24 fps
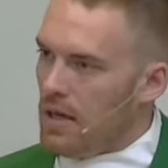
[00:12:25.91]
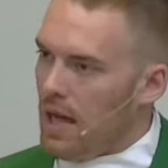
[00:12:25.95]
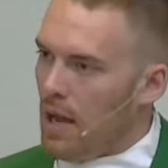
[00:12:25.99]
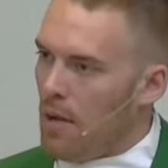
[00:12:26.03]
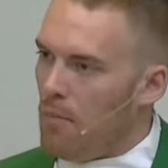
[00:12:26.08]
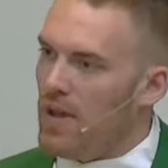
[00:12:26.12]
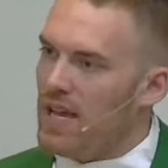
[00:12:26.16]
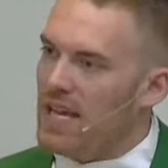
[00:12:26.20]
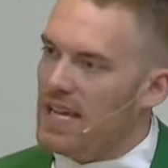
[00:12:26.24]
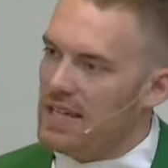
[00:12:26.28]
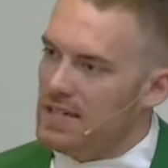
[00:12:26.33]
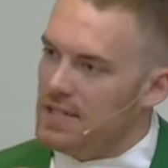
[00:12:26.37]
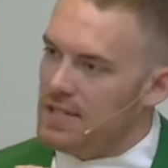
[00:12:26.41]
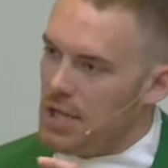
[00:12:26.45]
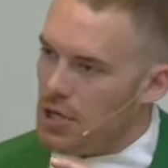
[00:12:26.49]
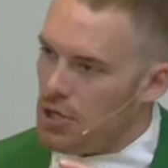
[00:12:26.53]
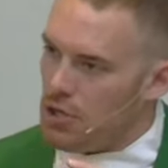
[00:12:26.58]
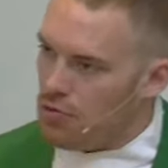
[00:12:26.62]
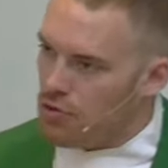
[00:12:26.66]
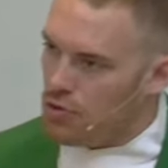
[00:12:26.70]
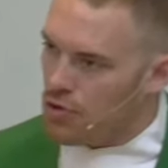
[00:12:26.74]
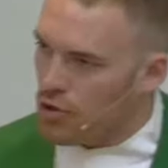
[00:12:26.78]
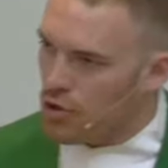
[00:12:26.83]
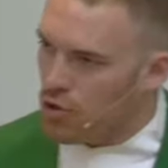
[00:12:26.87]
and we
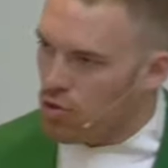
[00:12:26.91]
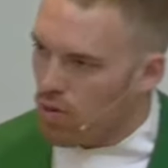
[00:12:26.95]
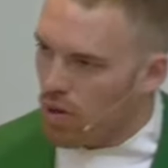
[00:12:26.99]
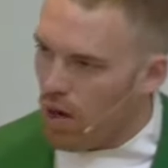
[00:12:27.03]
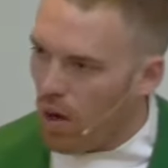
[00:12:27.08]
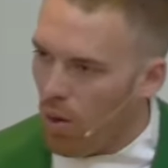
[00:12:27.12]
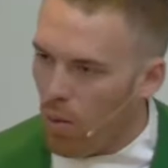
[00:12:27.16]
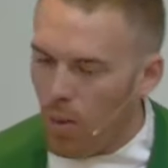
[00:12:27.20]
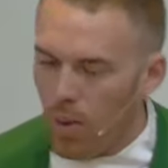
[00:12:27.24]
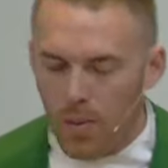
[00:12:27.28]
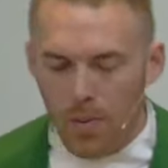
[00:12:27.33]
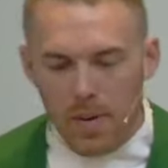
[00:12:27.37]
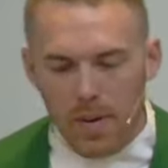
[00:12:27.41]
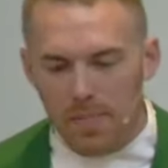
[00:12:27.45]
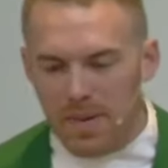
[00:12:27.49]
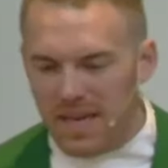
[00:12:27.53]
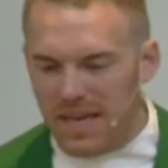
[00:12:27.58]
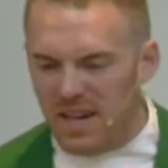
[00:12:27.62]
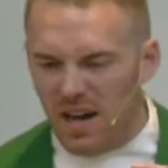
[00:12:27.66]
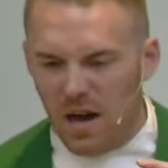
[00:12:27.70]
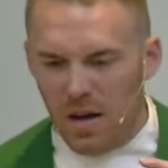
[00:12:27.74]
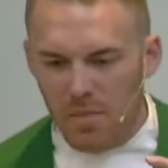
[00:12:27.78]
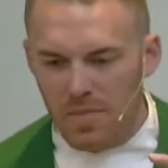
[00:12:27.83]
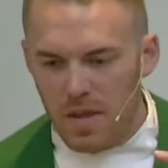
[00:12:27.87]
continue to grow and we
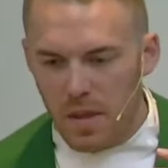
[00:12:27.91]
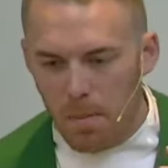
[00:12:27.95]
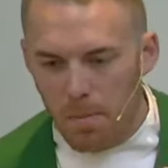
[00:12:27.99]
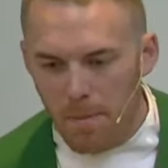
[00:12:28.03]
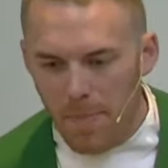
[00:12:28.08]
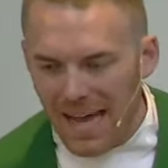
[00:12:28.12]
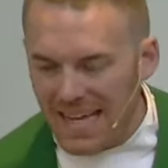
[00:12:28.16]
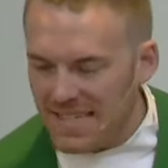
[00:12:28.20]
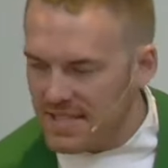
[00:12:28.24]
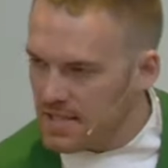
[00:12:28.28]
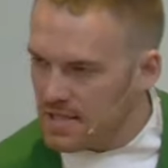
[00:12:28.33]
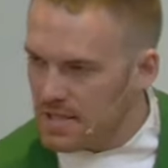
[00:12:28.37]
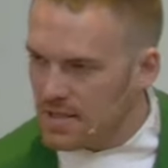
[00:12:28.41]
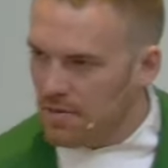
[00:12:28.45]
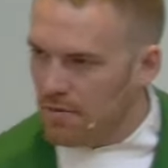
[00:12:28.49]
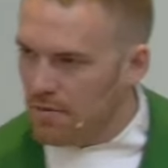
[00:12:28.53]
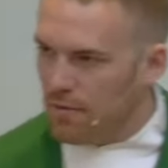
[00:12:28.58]
become the best